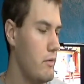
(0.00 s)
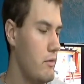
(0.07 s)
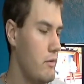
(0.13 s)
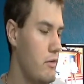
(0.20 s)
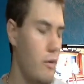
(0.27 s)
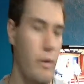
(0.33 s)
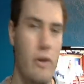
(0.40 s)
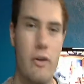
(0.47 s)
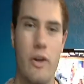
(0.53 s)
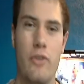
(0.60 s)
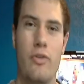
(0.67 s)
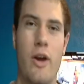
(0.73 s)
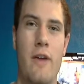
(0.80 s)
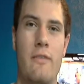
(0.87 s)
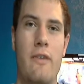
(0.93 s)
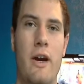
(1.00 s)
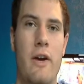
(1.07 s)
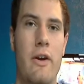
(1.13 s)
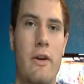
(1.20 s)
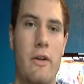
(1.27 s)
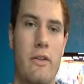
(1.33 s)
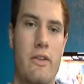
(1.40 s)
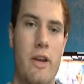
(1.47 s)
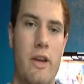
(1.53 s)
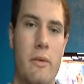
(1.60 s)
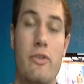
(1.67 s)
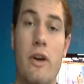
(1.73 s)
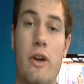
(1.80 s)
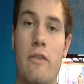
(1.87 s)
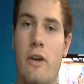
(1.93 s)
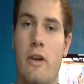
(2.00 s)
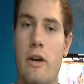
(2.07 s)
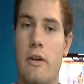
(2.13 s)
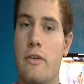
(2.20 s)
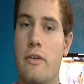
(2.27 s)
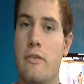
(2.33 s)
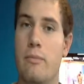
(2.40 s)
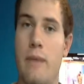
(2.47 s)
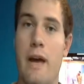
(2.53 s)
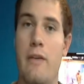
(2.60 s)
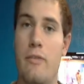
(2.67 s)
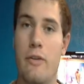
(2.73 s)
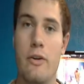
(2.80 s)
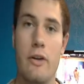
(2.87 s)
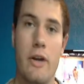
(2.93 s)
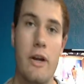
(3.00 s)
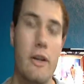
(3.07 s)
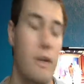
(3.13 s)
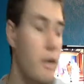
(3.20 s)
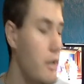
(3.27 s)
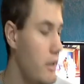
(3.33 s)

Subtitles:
So that way you're not dry firing all the time. And dry firing is bad for your gun.